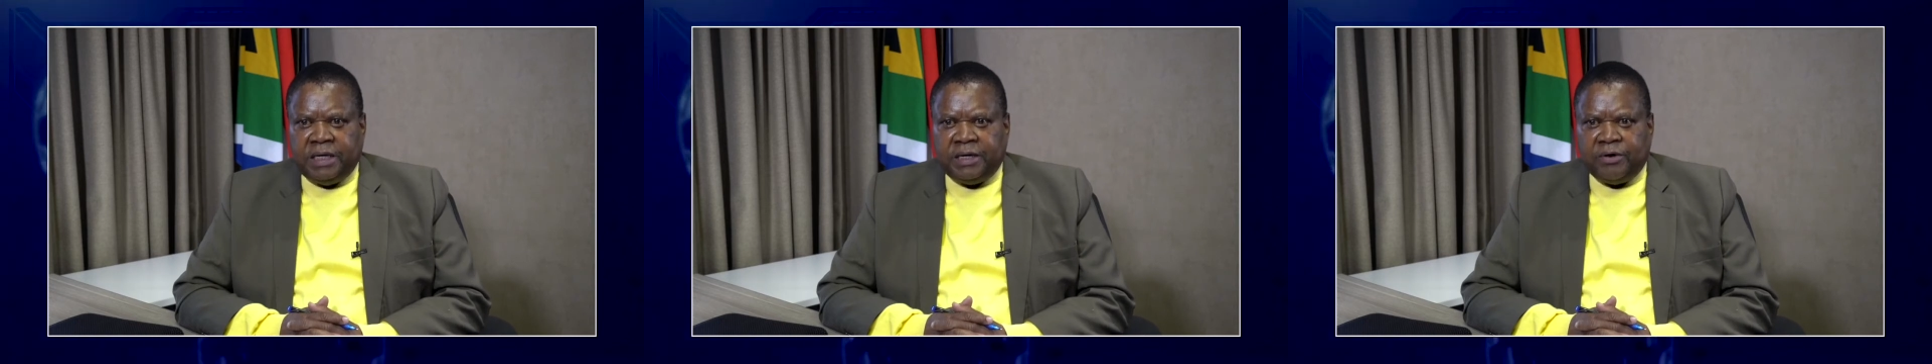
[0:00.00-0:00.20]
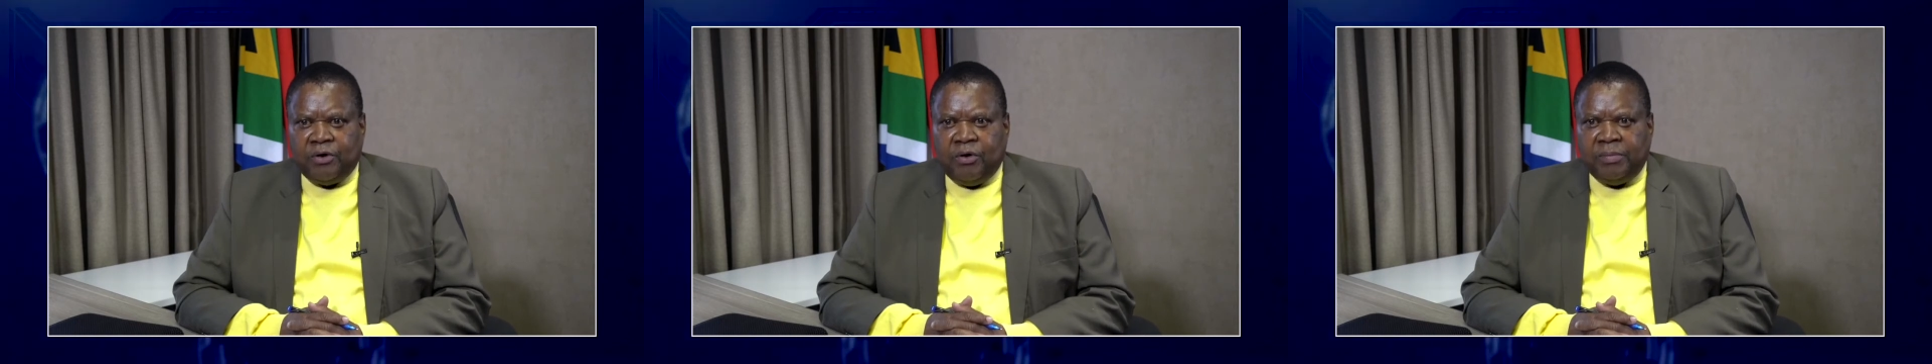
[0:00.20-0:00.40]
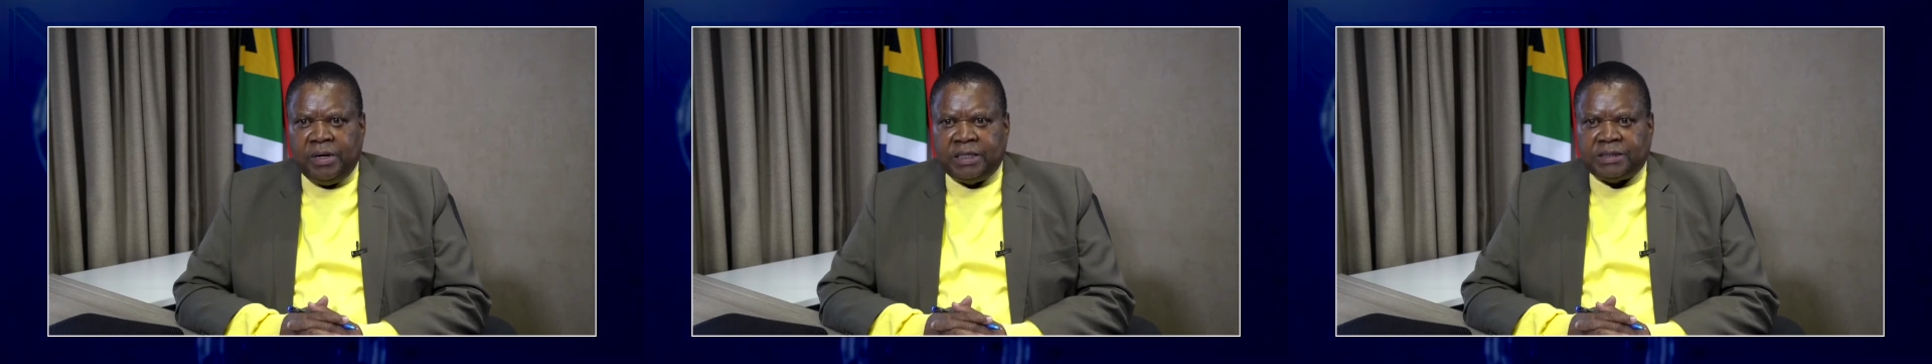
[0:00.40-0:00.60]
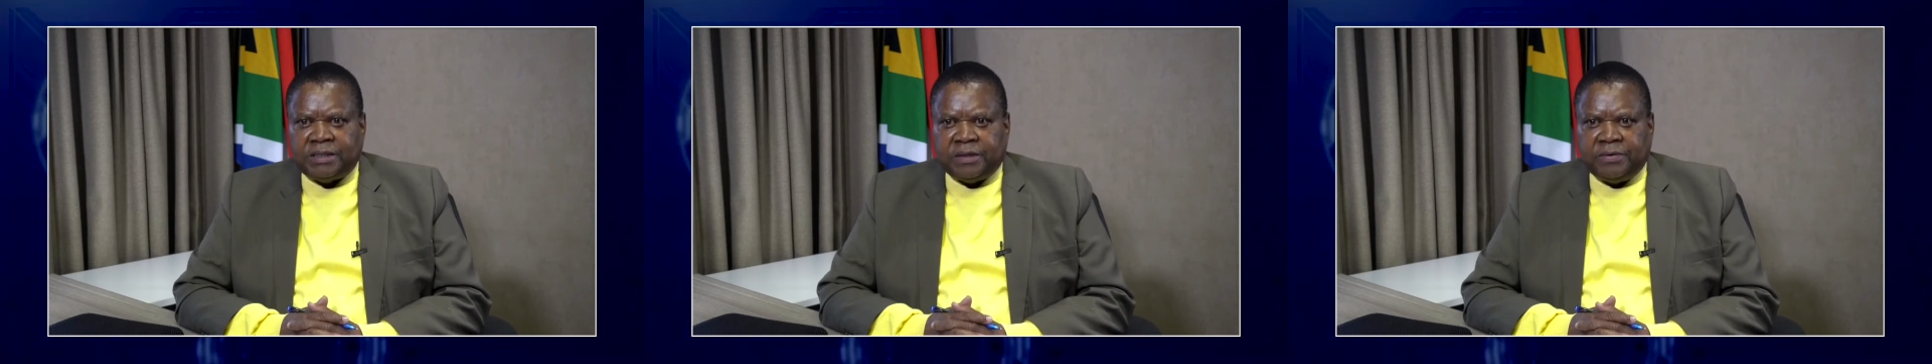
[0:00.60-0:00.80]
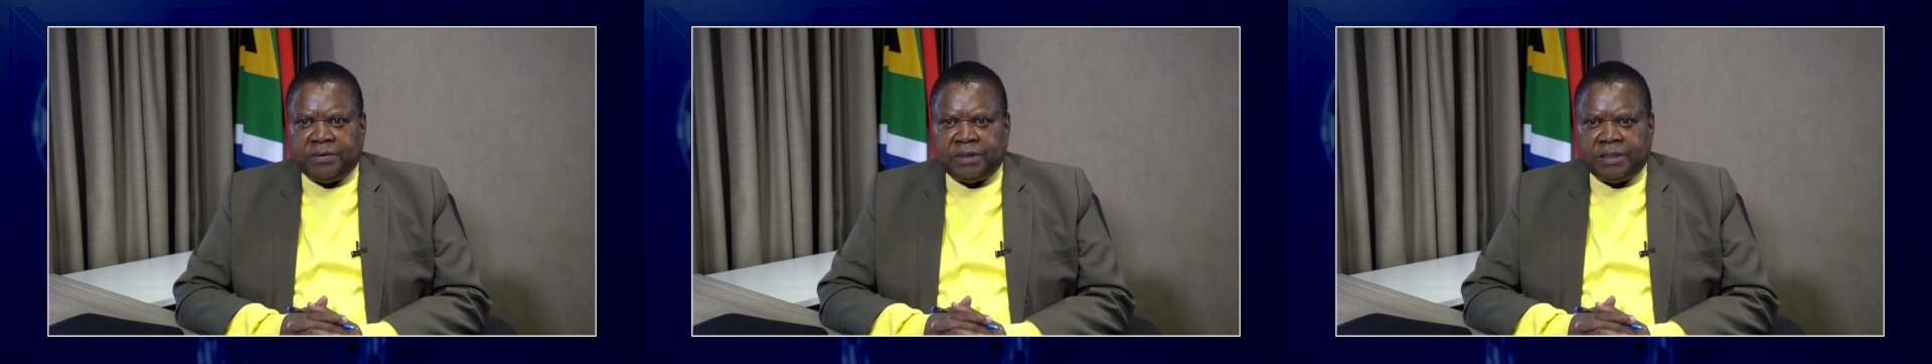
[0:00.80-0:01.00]
and homeland
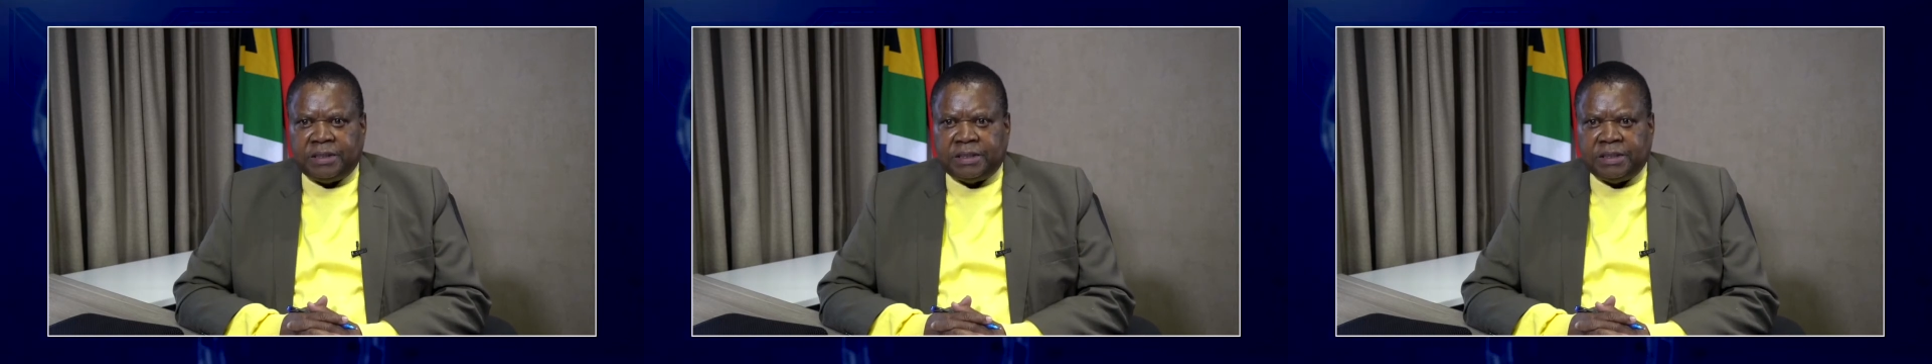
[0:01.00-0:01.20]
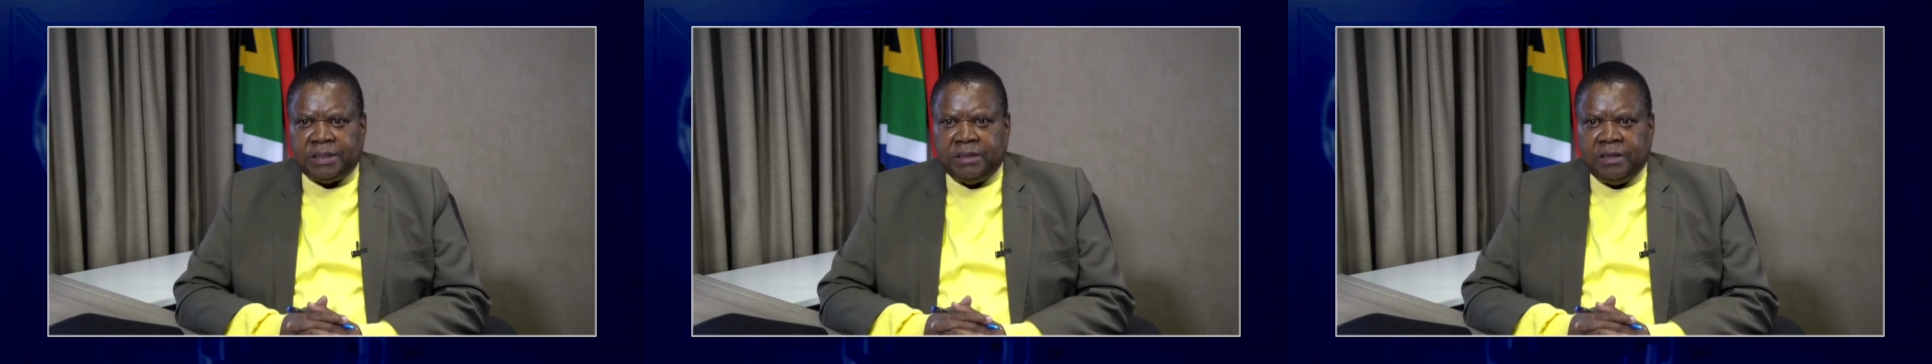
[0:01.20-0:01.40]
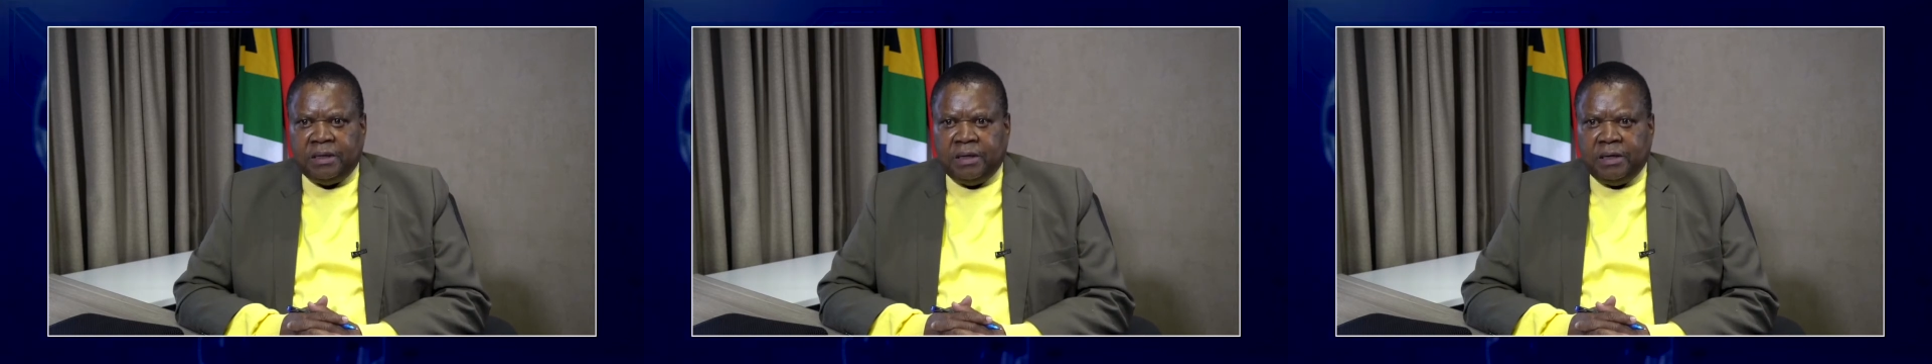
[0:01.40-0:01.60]
security